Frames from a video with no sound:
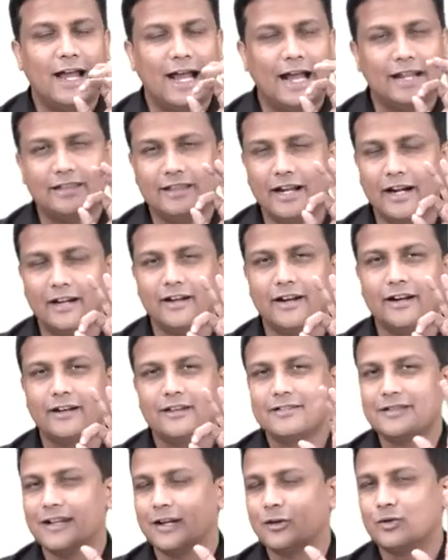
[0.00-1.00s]
and that
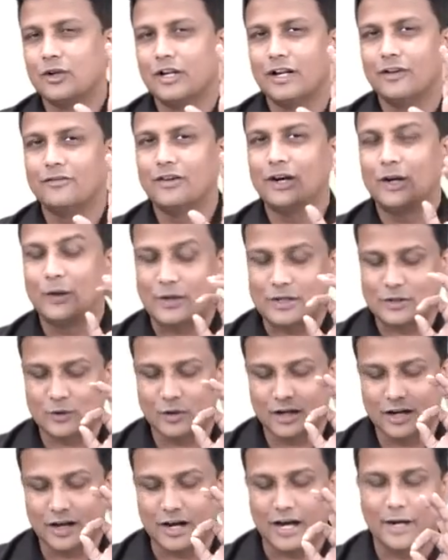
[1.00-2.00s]
tunnel is actually referred to as
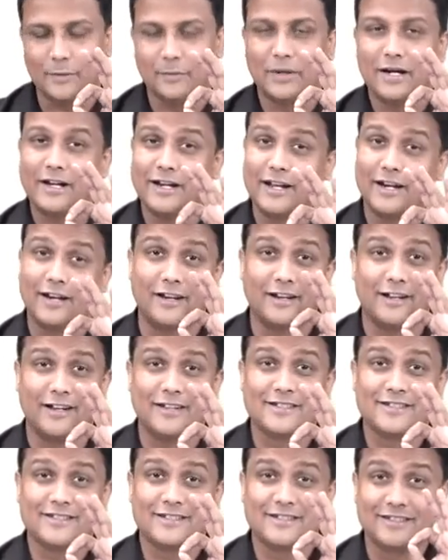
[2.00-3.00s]
your carpal tunnel
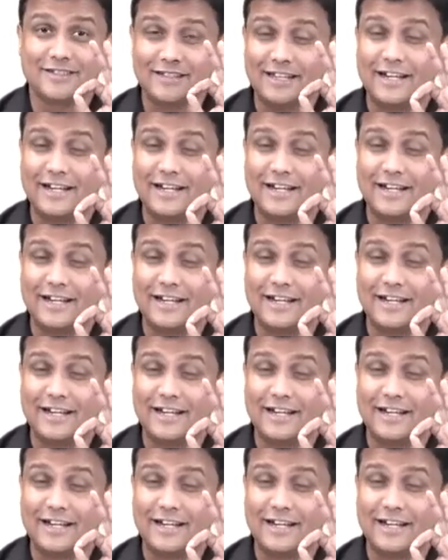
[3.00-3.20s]
guys.